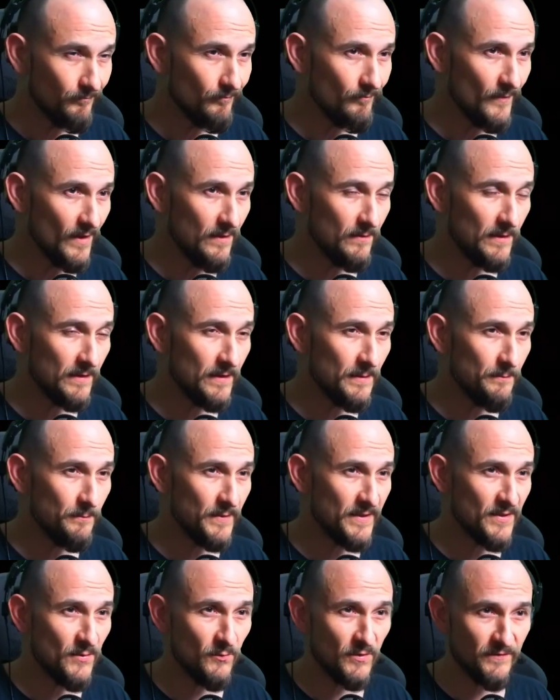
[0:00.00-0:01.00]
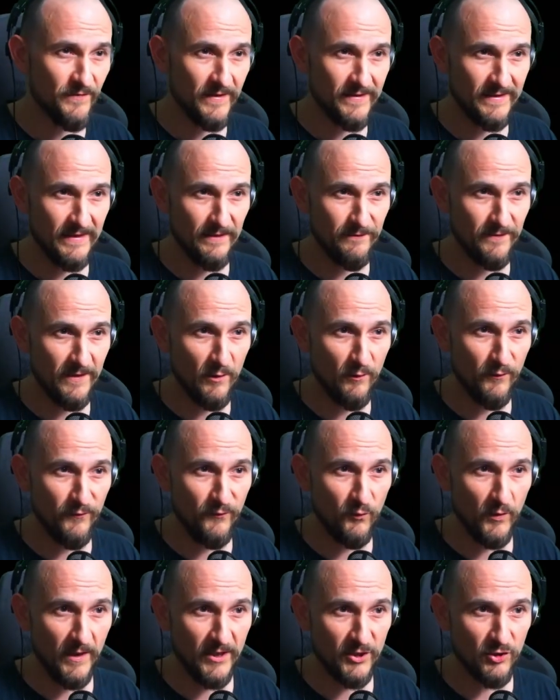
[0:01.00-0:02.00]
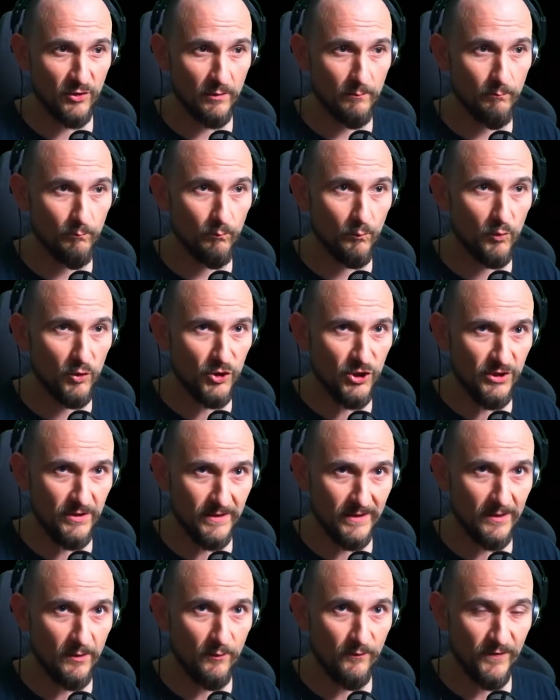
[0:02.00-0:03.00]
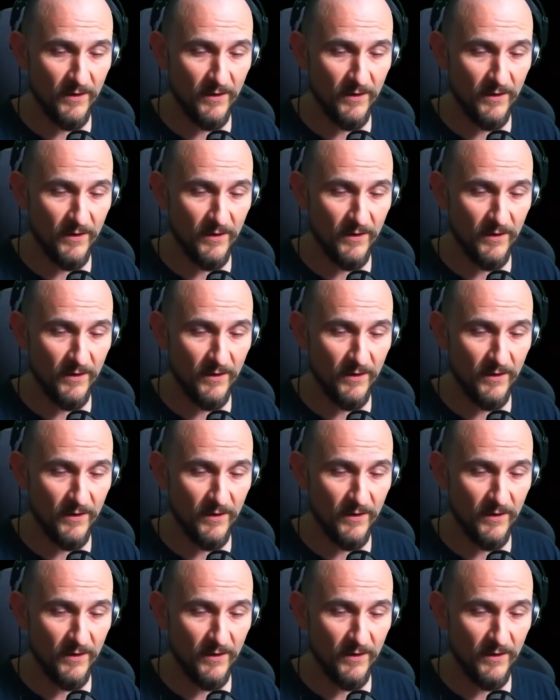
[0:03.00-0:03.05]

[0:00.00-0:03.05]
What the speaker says: That also did not work. That means I rebuild that